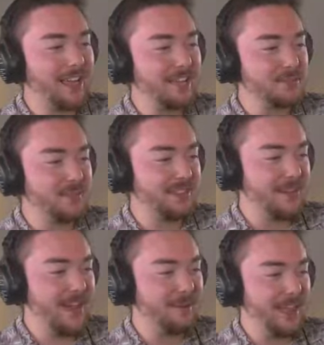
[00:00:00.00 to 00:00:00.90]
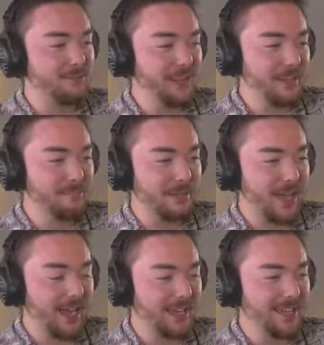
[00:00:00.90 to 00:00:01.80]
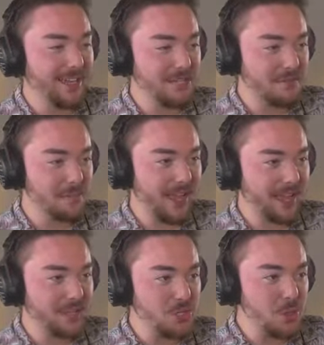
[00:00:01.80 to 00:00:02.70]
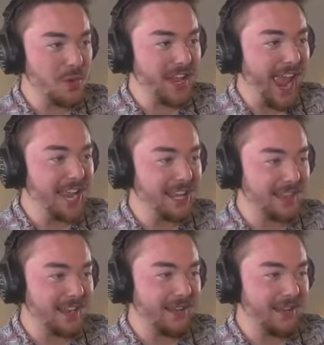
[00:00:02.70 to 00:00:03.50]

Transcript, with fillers: us, but they're not like really blocking us from like doing anything